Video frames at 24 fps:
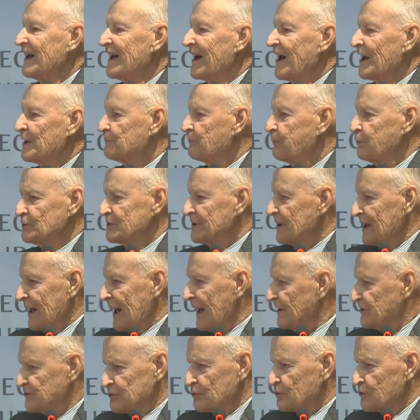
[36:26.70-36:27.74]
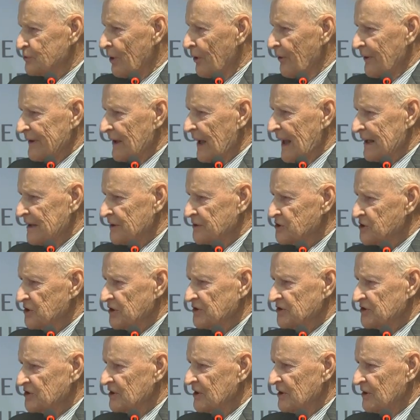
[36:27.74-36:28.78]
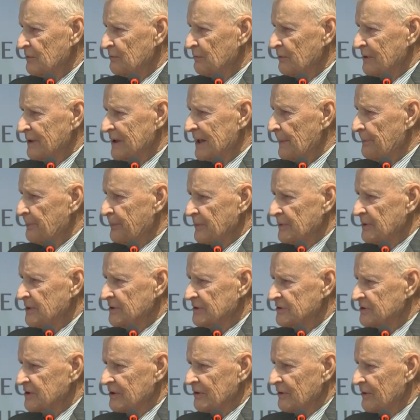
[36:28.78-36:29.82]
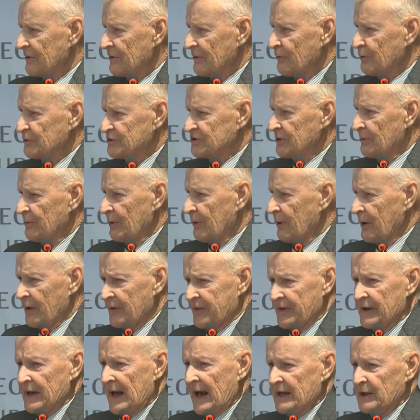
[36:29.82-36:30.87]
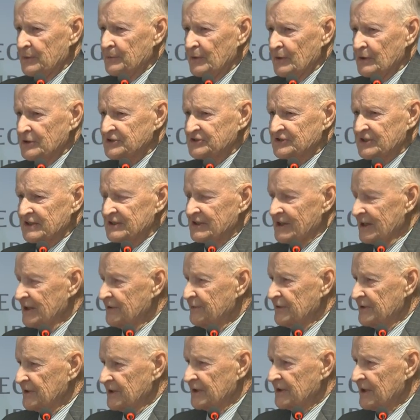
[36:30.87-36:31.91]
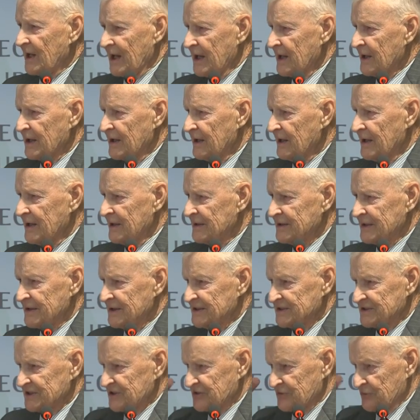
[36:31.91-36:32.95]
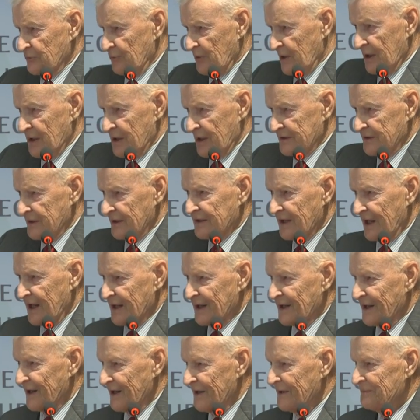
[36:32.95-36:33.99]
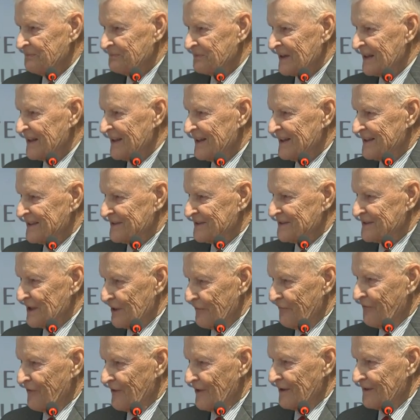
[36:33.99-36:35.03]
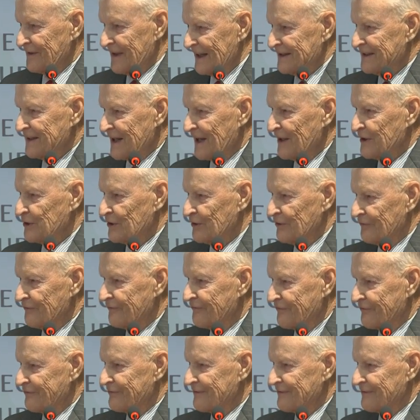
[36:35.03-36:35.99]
and Putin likes to draw analogies with leopards or with some other animals that live in the taiga, and he says, We are the taiga. They feel that kind of